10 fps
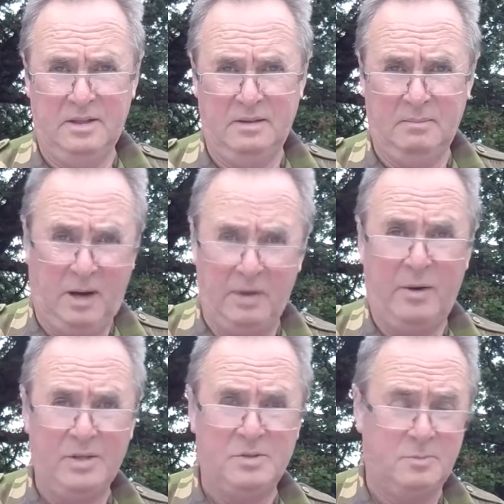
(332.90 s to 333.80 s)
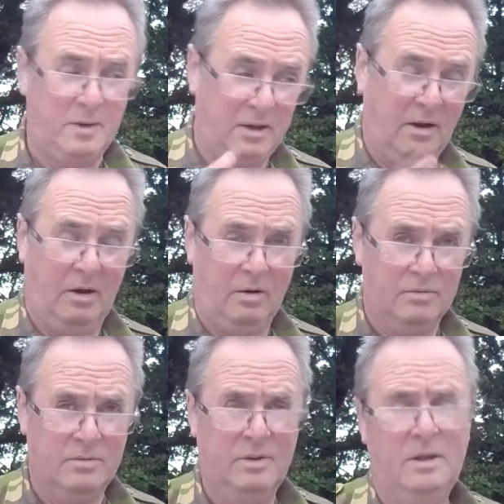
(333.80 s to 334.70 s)
my recipe on
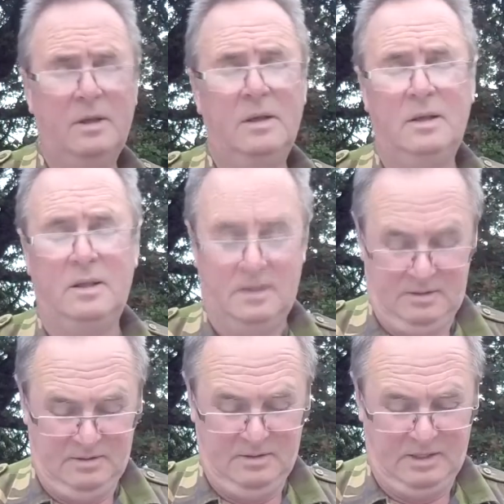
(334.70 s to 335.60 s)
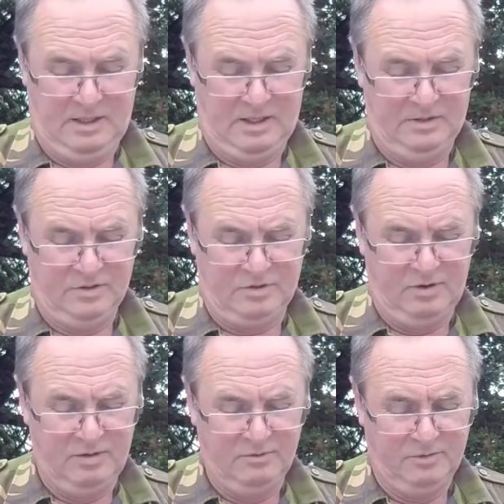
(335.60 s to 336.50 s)
the
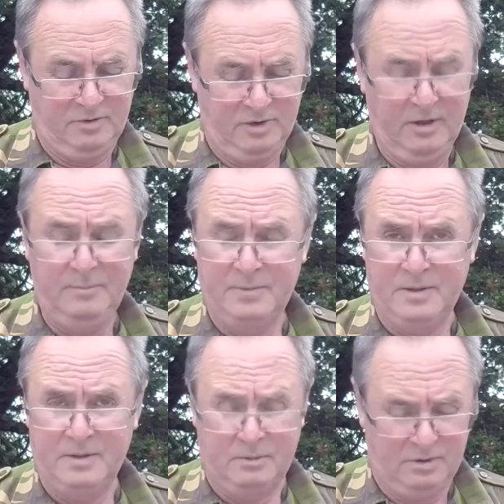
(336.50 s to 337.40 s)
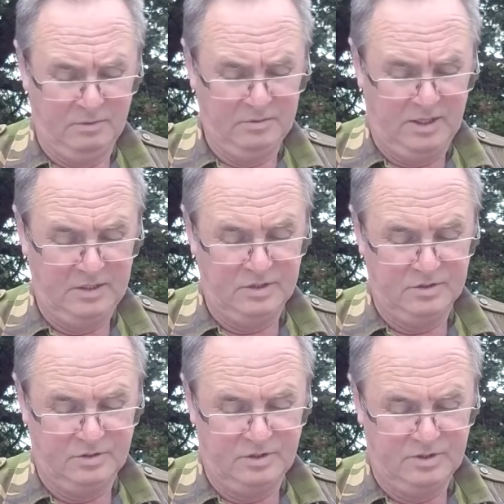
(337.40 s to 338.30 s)
screen for you. I'll do a notation
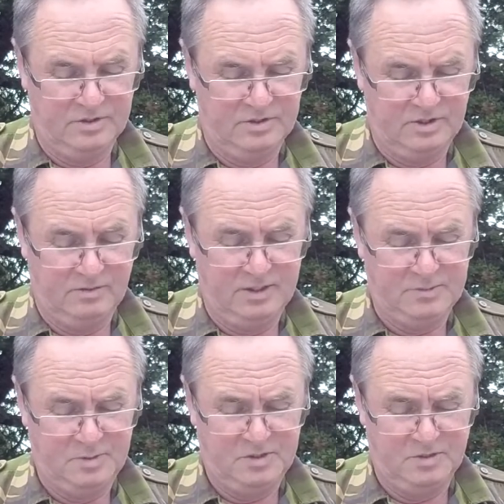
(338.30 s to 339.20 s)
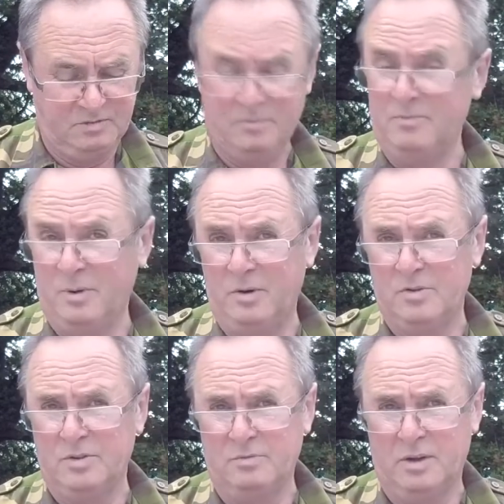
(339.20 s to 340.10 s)
so you can see the recipe, so pause
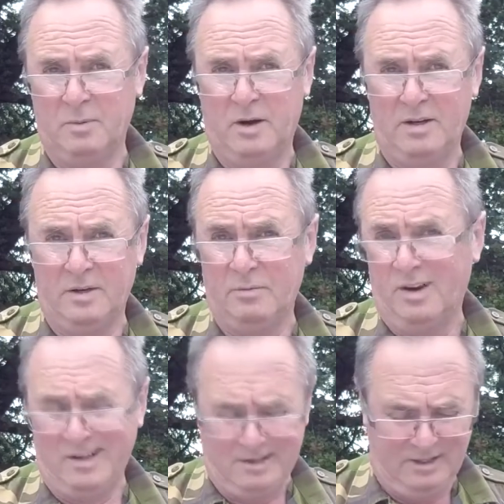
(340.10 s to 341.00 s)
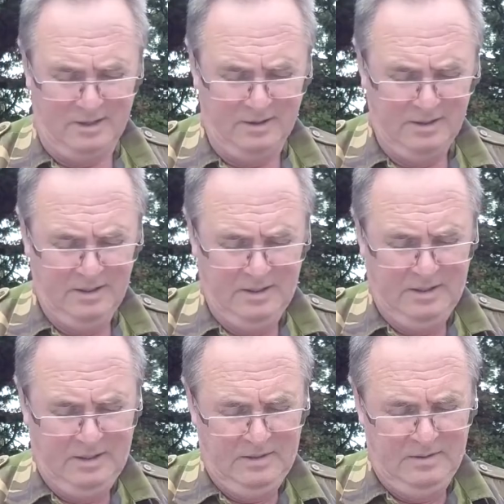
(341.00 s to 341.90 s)
it and rewind it and write it down.
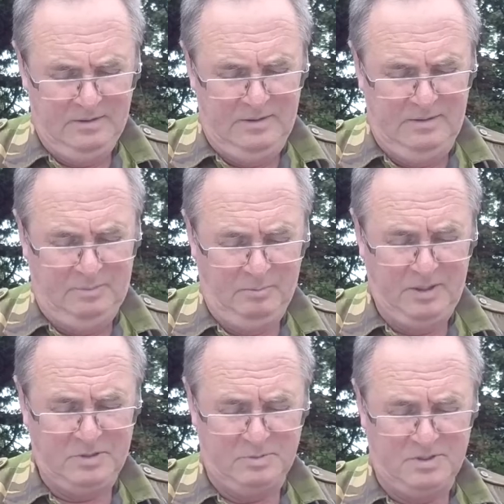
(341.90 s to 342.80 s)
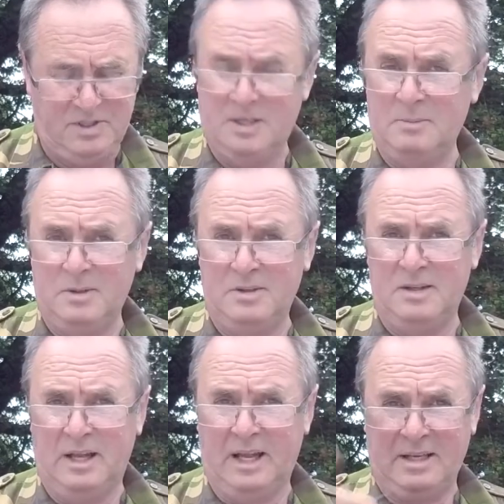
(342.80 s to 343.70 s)
But mixed with cinnamon
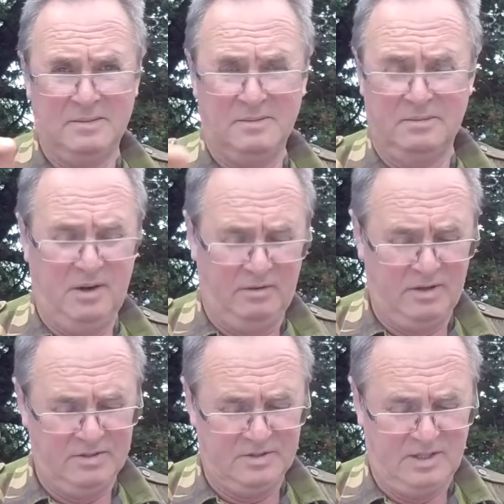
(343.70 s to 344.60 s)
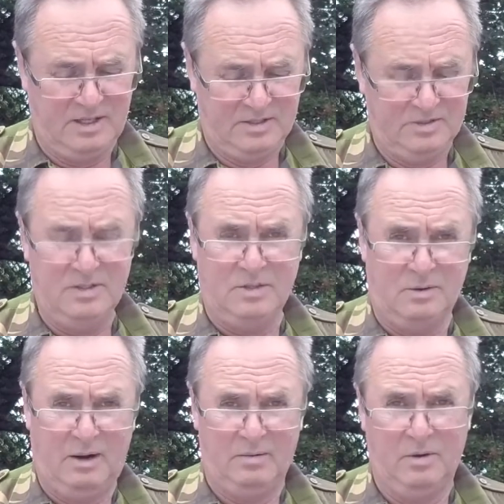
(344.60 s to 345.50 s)
and various things, this
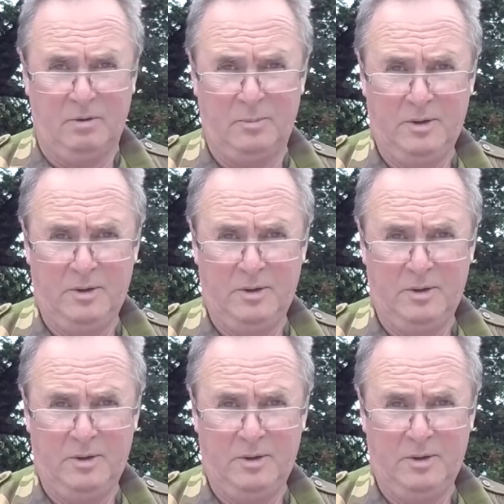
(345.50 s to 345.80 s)
ground up